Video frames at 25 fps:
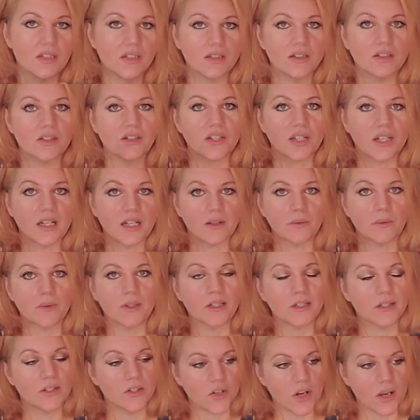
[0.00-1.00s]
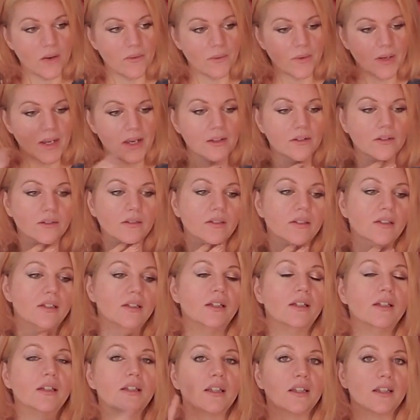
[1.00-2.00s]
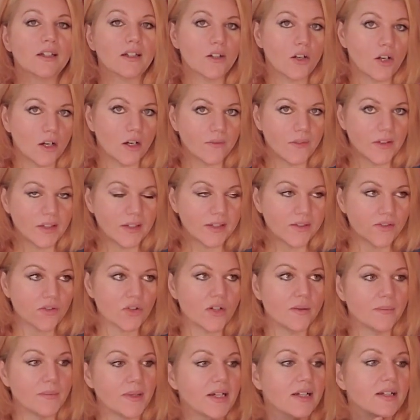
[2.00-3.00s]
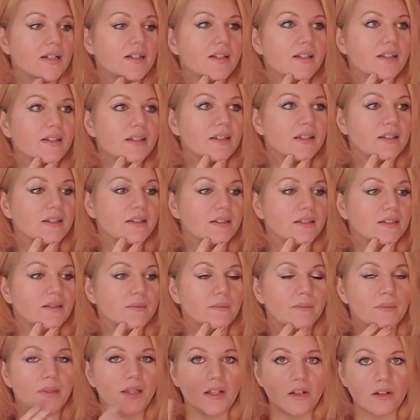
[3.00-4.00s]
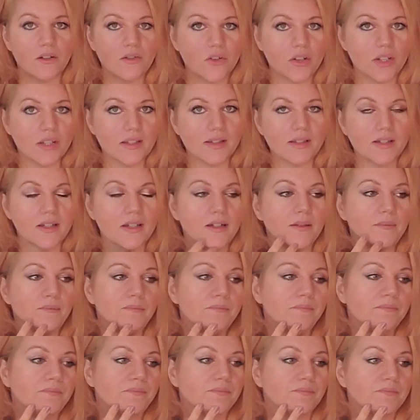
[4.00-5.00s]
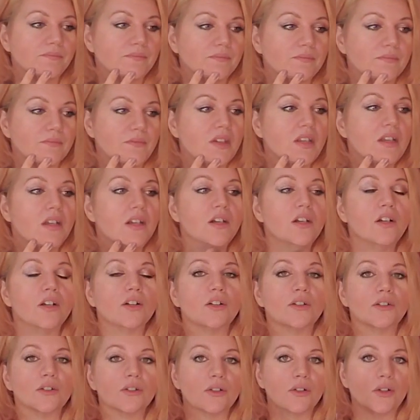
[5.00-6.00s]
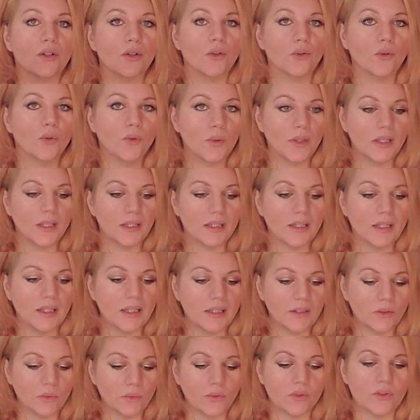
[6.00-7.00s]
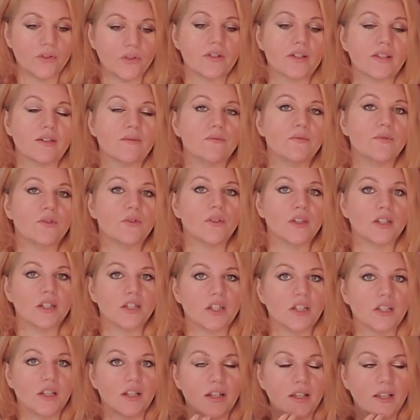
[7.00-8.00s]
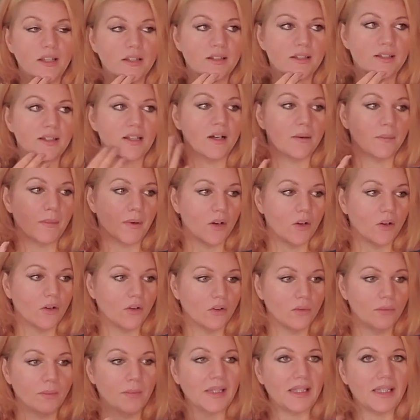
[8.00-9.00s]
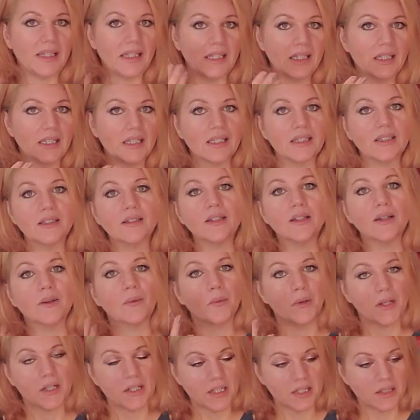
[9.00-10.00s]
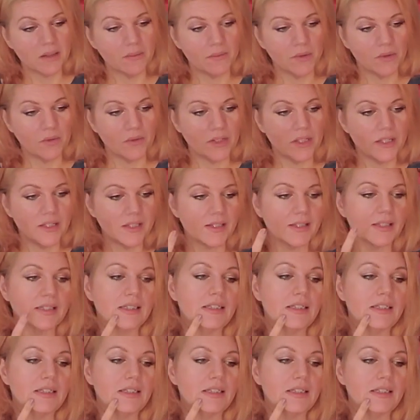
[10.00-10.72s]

she kind of wanted to drive around, get a coffee at Starbucks, be all dressed up, go and order some food that she likes, come home, eat, and watch the movies.